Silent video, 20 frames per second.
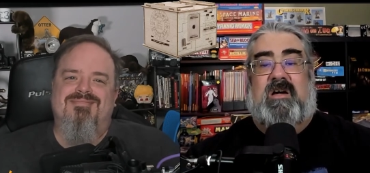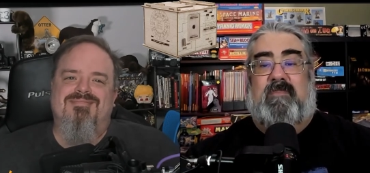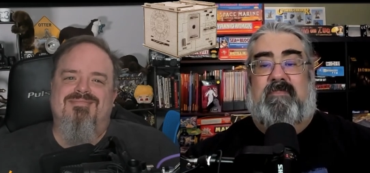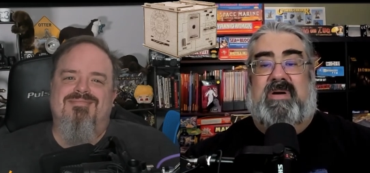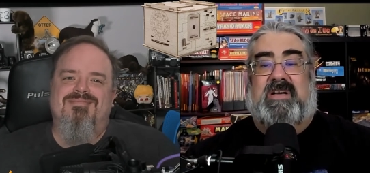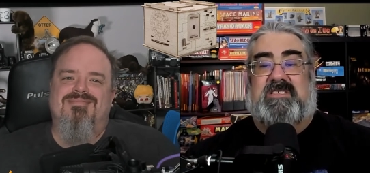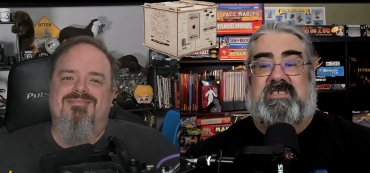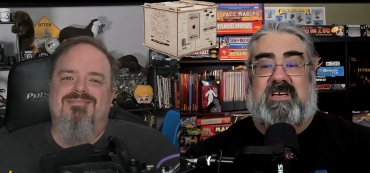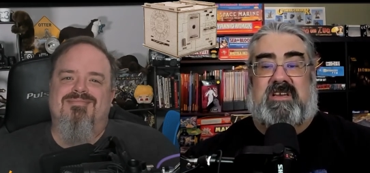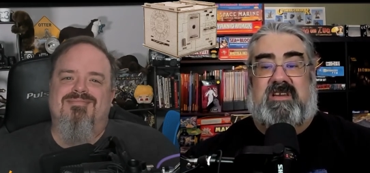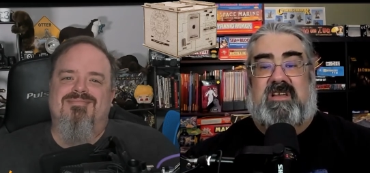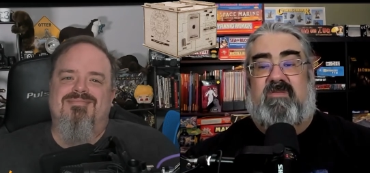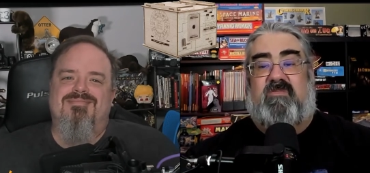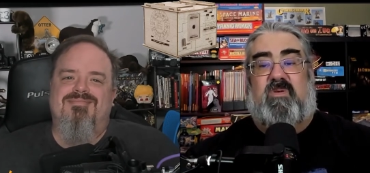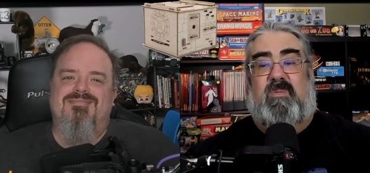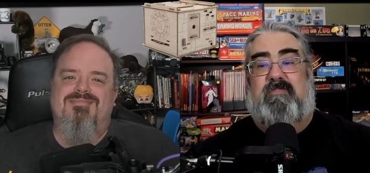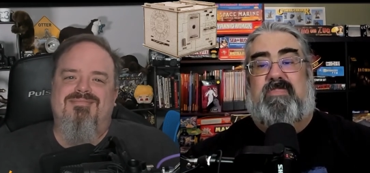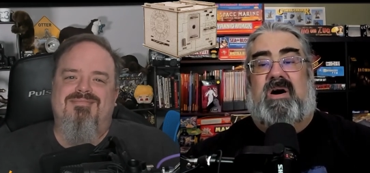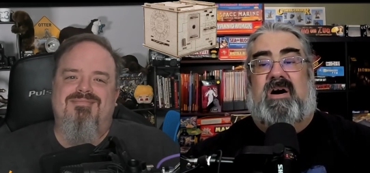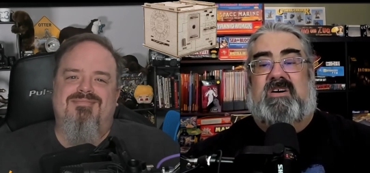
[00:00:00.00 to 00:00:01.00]
Speaker 1: mixing
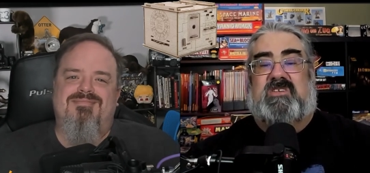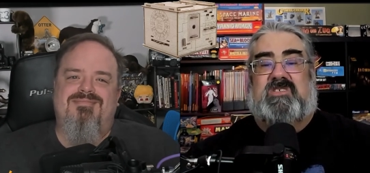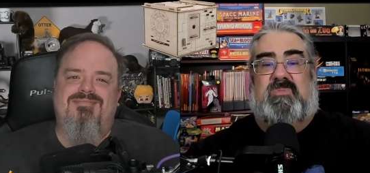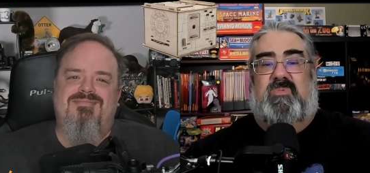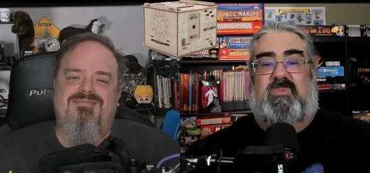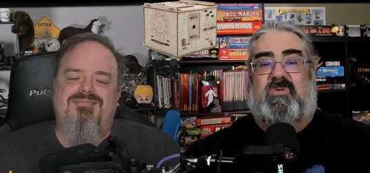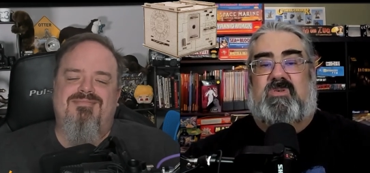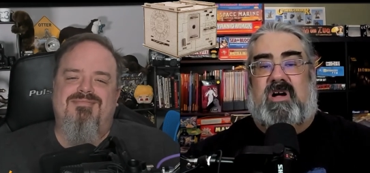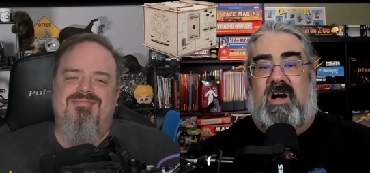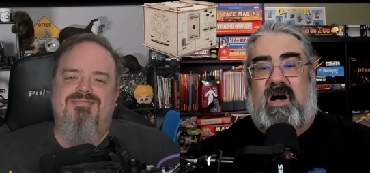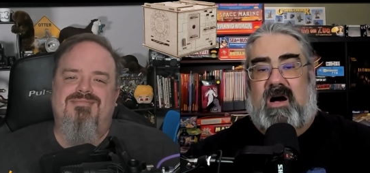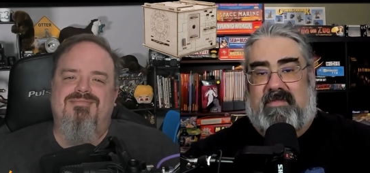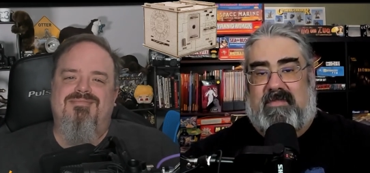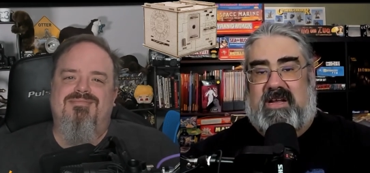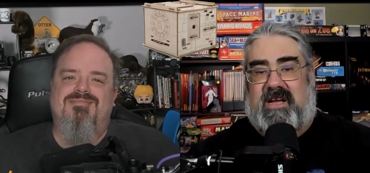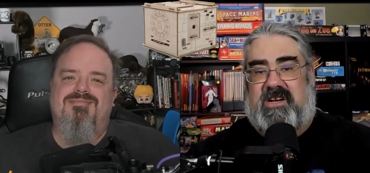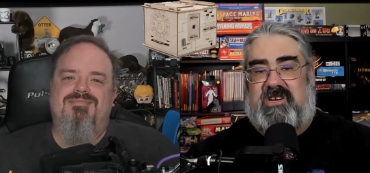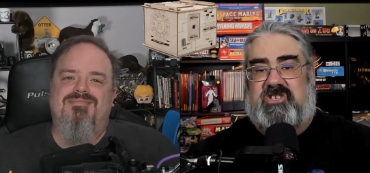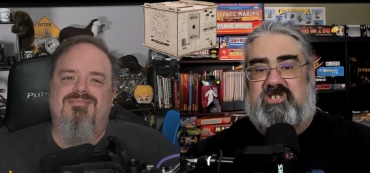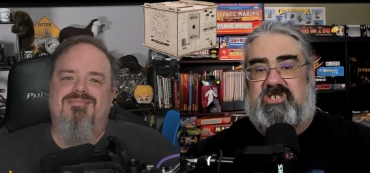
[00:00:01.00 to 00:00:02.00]
different possible
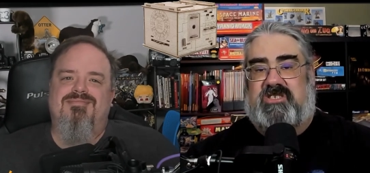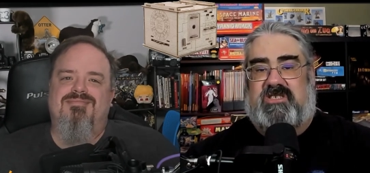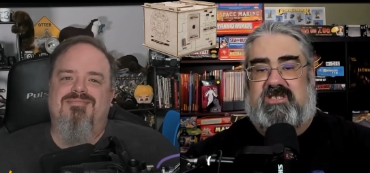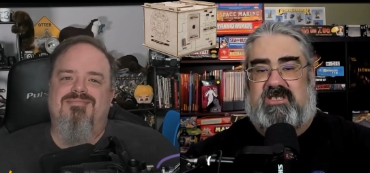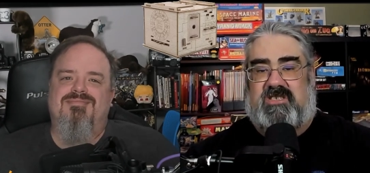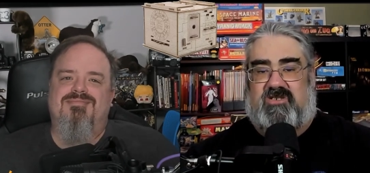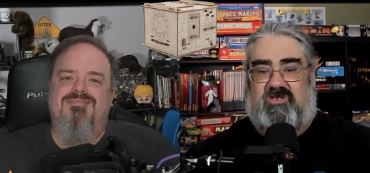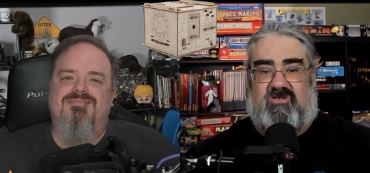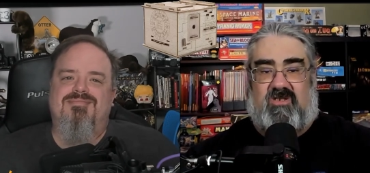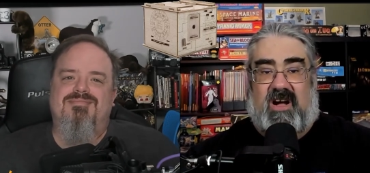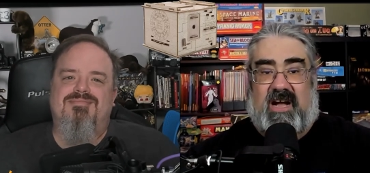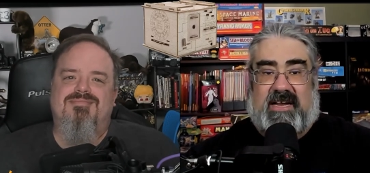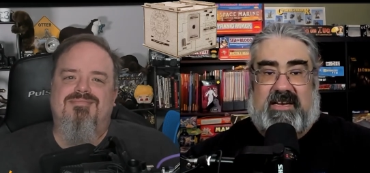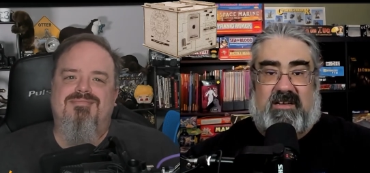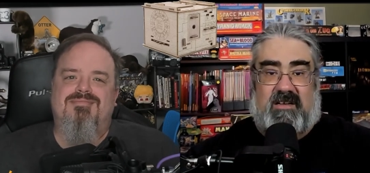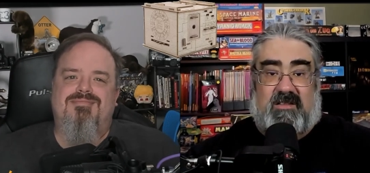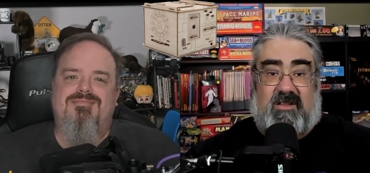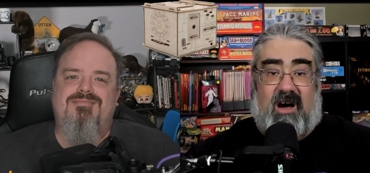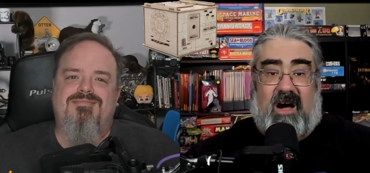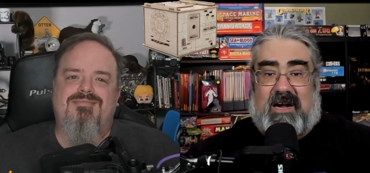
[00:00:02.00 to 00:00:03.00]
combinations and trying
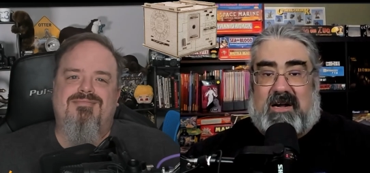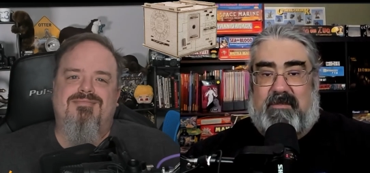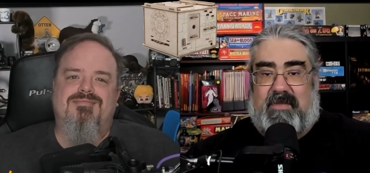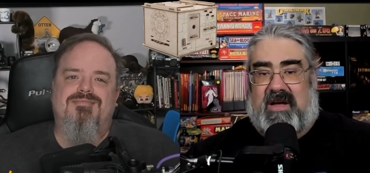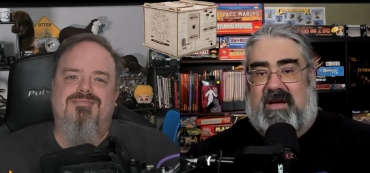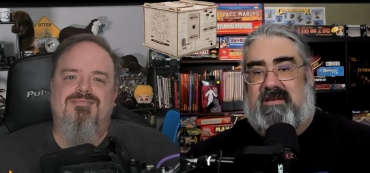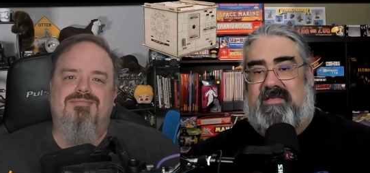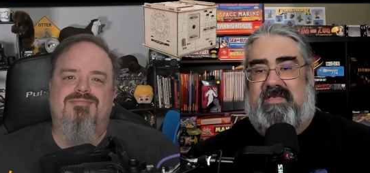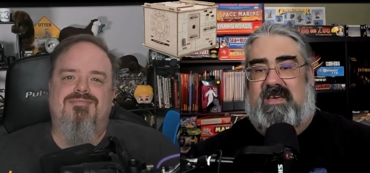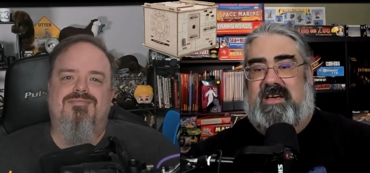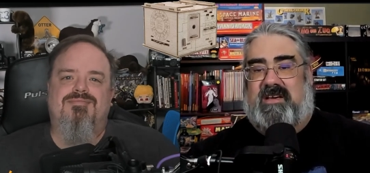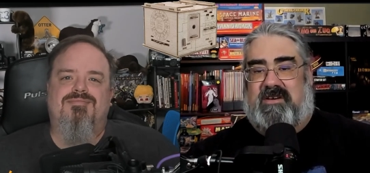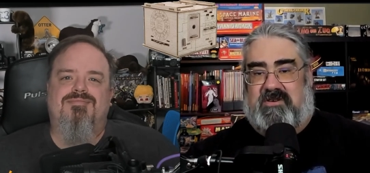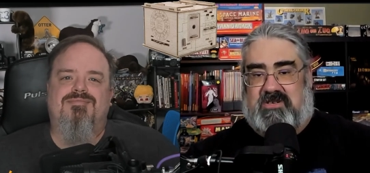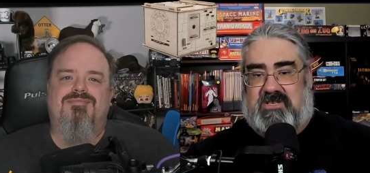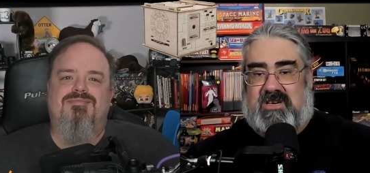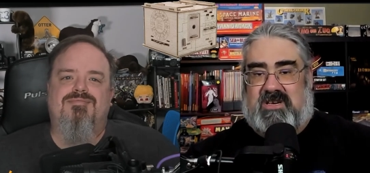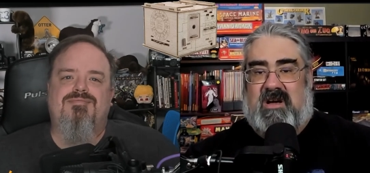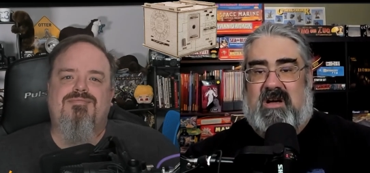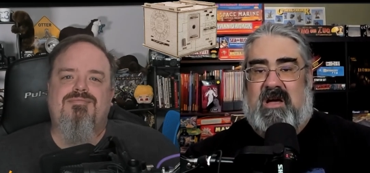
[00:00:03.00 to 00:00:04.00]
to lockpick
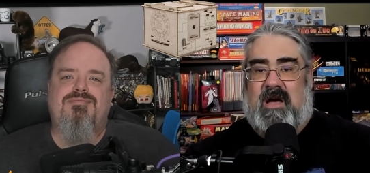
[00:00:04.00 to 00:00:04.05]
things